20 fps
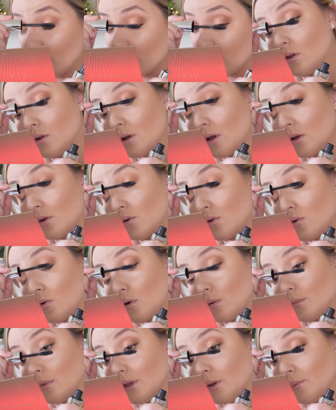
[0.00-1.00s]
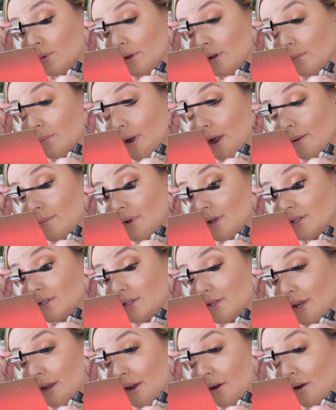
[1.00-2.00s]
You know how normally when you buy
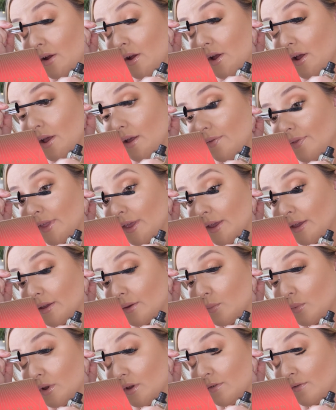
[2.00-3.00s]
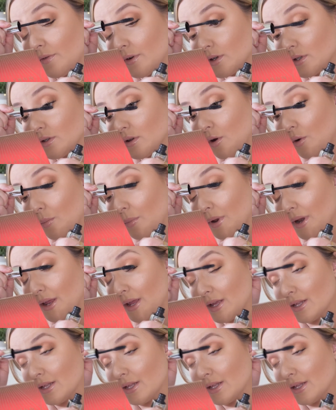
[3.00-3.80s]
mascara and like when you first open it,